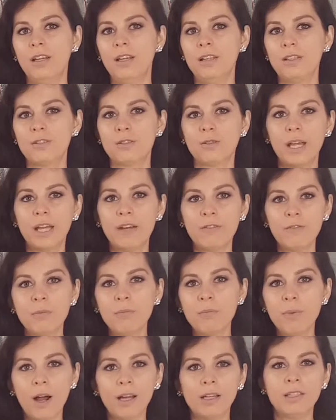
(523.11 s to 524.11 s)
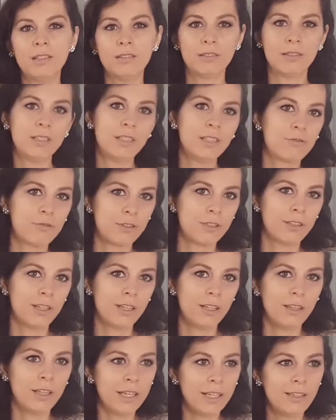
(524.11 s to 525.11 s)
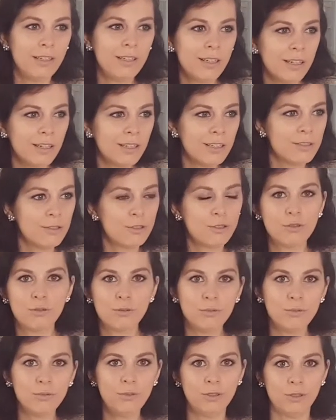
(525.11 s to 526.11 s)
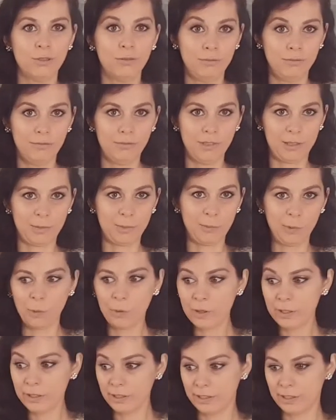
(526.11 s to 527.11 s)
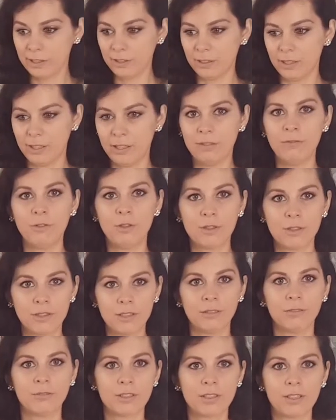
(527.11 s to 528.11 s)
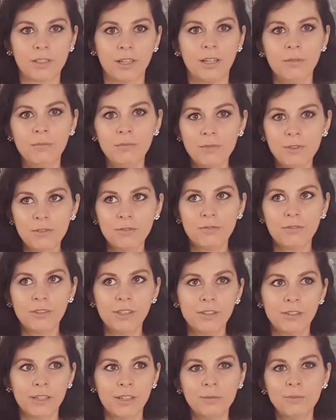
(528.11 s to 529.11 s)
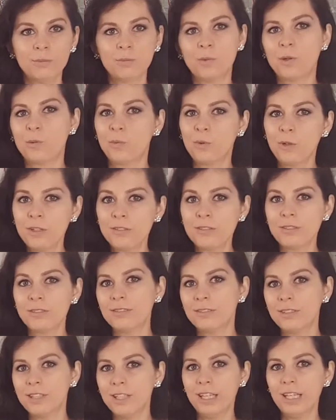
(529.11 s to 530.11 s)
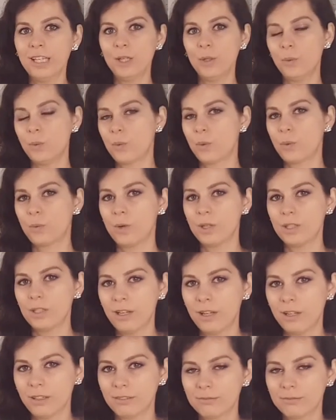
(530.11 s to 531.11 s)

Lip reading: So every body is different, and the idea is to, explore and give yourselves time to figure out what works or what not.